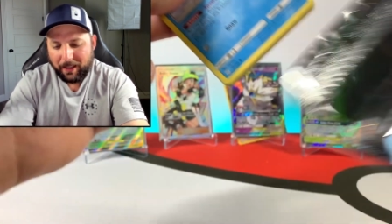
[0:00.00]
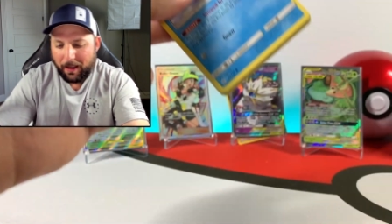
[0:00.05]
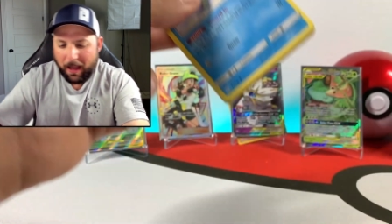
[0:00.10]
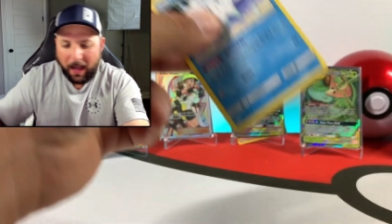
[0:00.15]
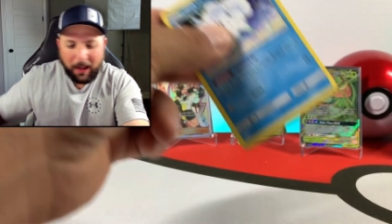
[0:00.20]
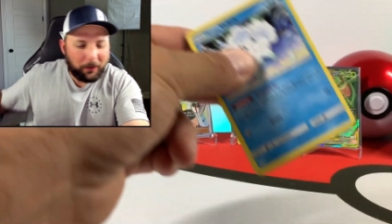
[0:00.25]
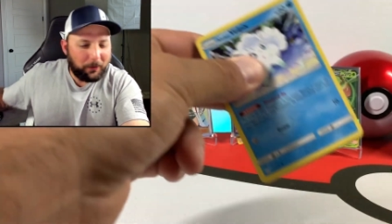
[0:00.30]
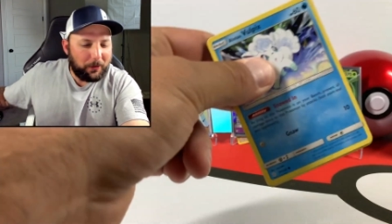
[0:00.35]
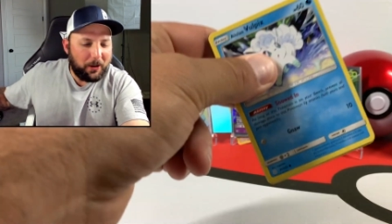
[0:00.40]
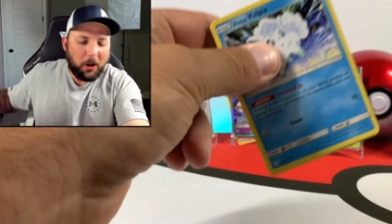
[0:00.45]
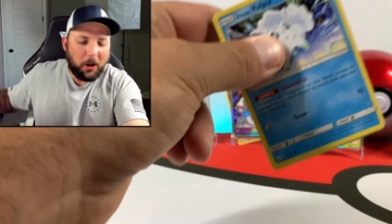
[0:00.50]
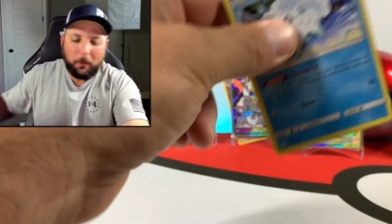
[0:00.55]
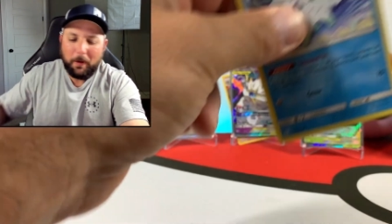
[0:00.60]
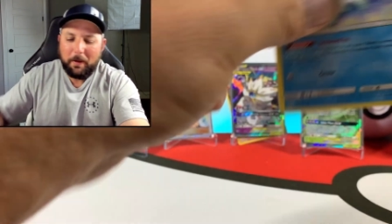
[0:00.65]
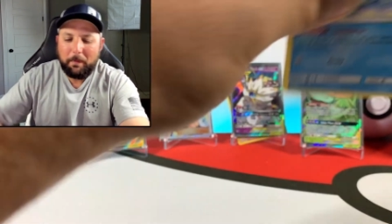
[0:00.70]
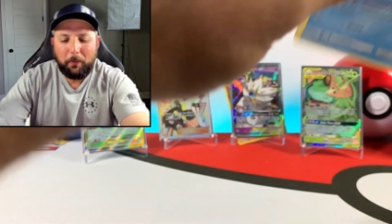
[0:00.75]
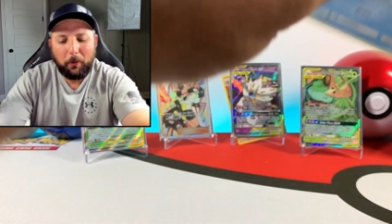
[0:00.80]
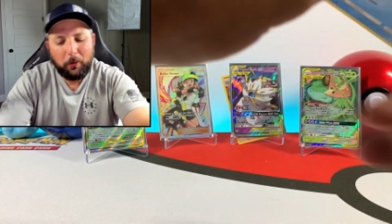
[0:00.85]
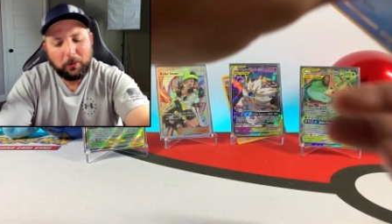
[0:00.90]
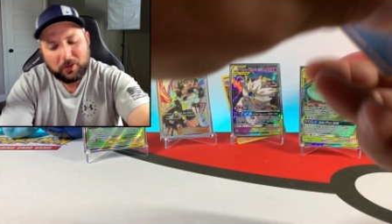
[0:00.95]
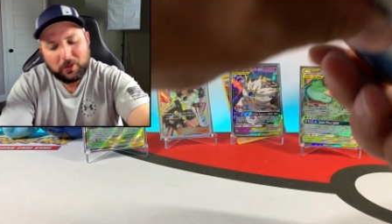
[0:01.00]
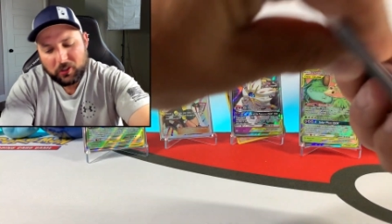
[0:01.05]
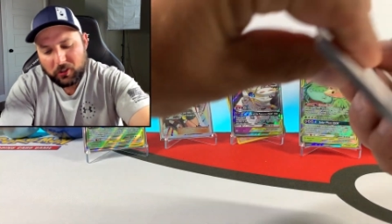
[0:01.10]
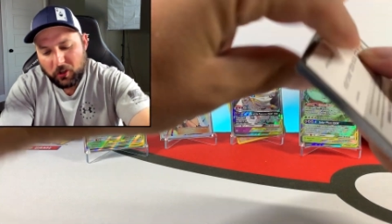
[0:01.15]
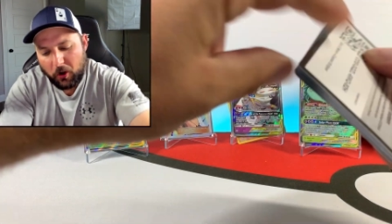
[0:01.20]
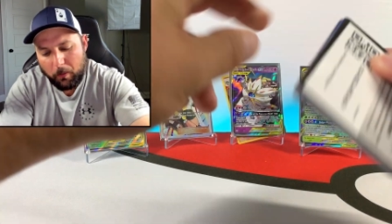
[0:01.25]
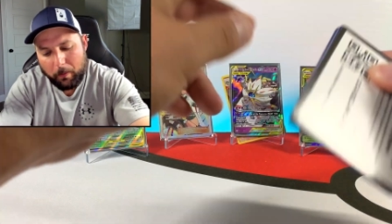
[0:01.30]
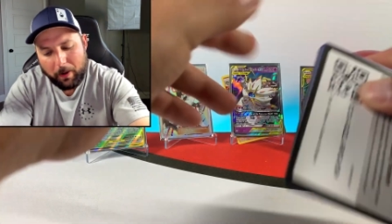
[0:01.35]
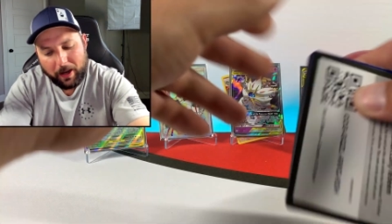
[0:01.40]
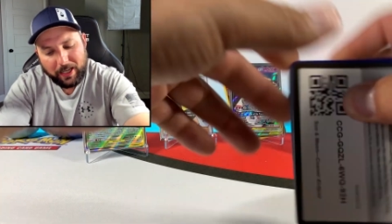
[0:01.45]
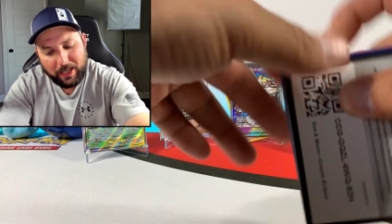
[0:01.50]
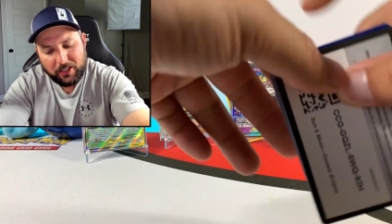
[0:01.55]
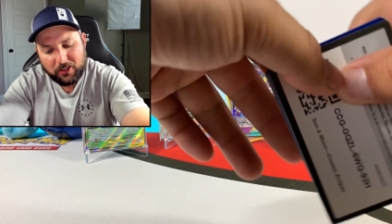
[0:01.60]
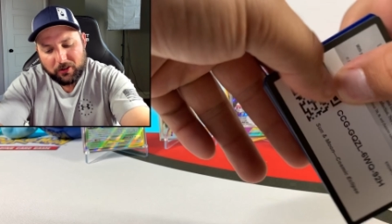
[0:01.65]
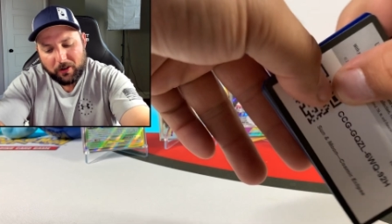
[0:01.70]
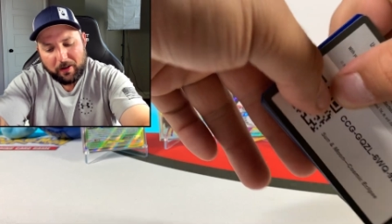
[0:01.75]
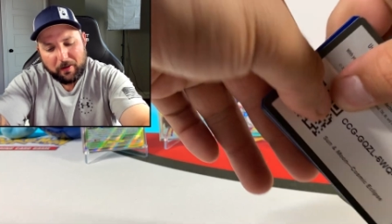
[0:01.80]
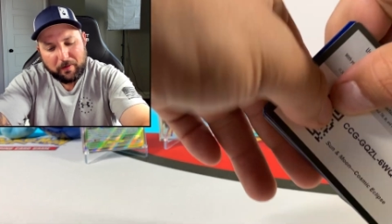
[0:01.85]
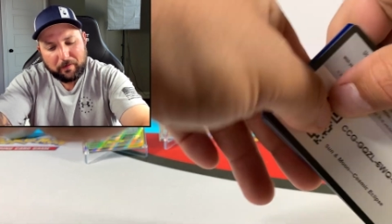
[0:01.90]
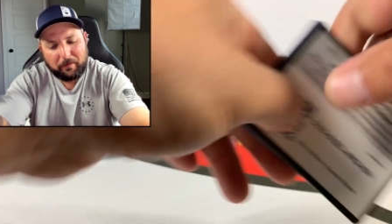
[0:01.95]
I don't know, we pulled so many
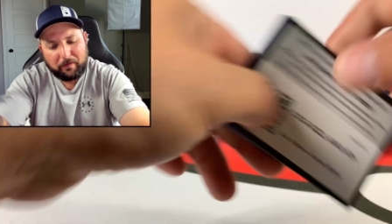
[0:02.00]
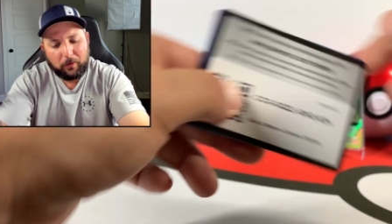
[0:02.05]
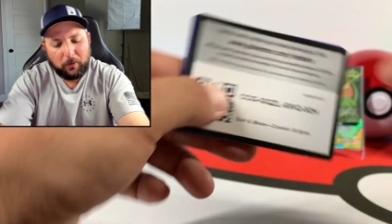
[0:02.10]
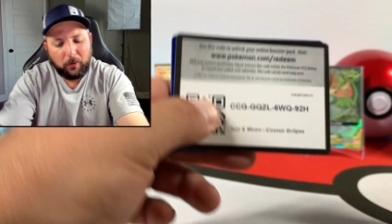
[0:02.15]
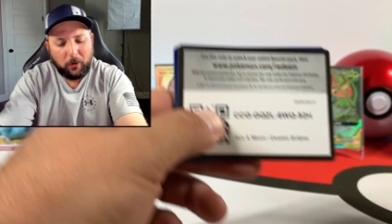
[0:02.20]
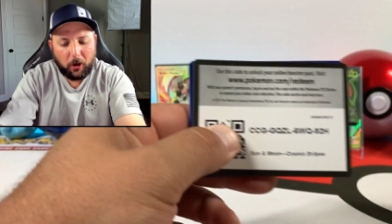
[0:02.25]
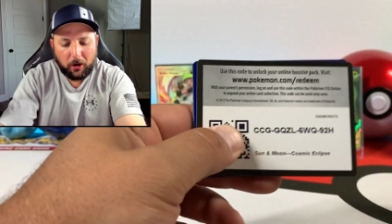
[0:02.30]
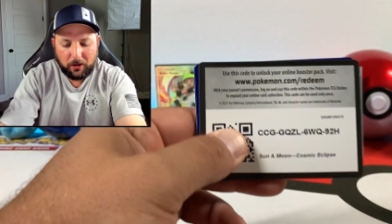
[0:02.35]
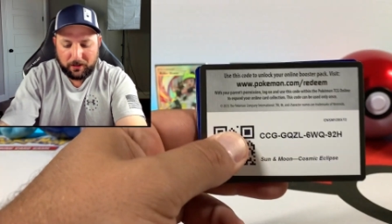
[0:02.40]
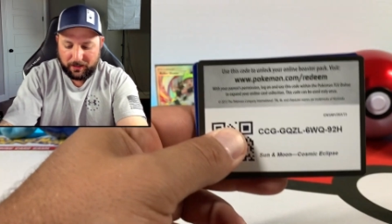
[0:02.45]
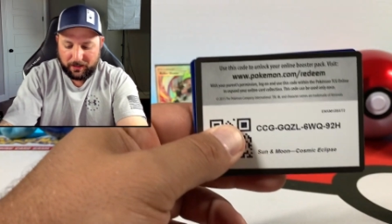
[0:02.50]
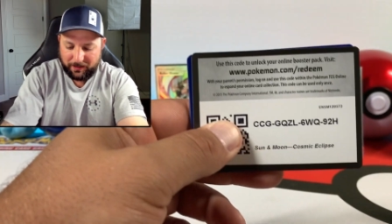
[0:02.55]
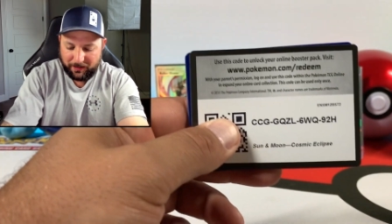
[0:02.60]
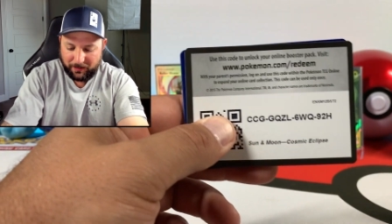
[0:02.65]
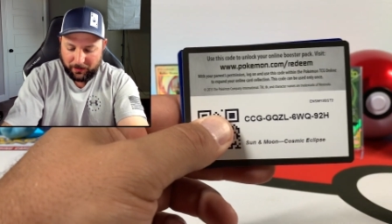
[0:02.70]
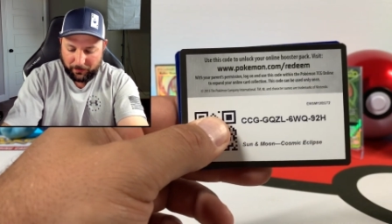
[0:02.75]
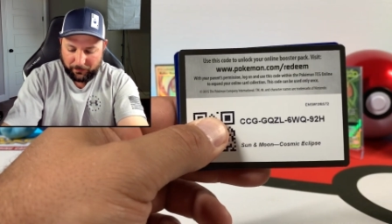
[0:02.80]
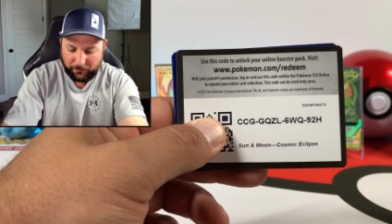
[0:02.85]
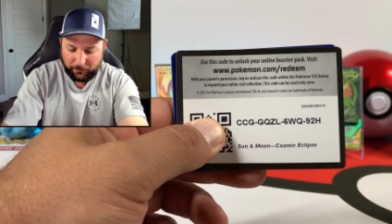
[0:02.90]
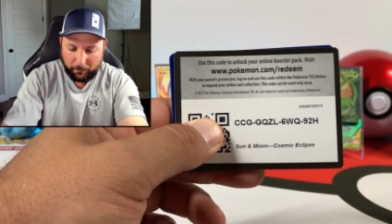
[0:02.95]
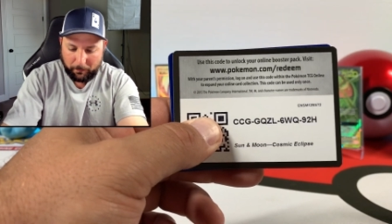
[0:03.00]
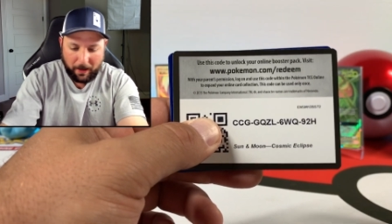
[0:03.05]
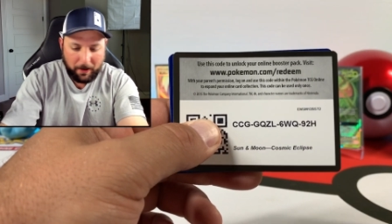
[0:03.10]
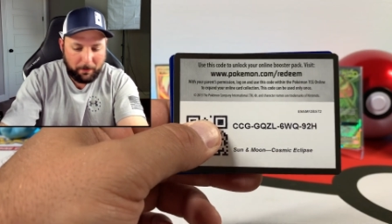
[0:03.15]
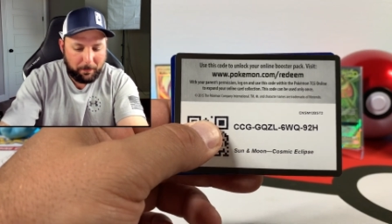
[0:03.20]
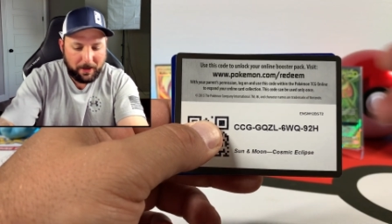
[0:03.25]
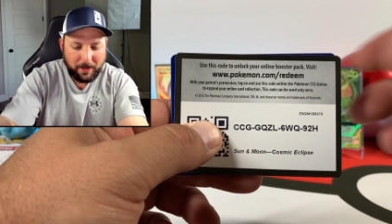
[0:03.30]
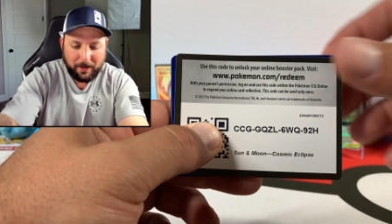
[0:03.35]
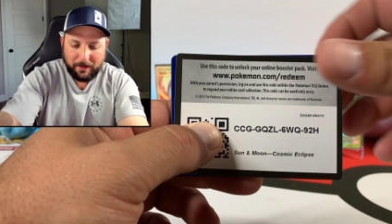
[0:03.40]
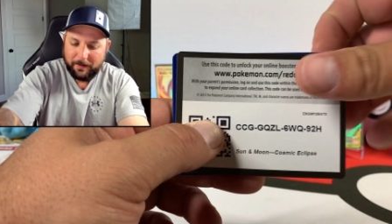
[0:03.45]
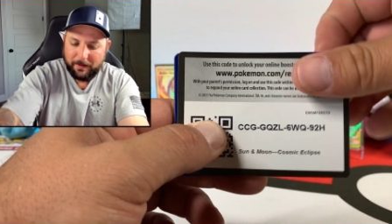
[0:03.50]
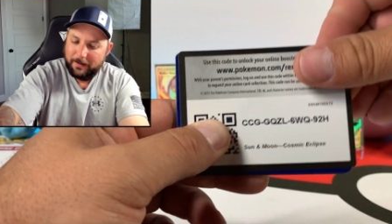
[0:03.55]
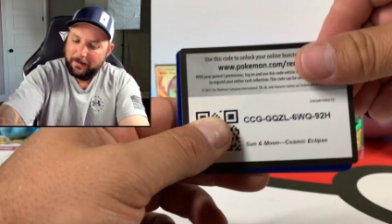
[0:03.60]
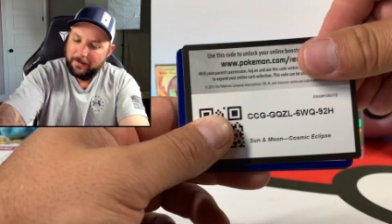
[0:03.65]
trainer full arts and stuff. Maybe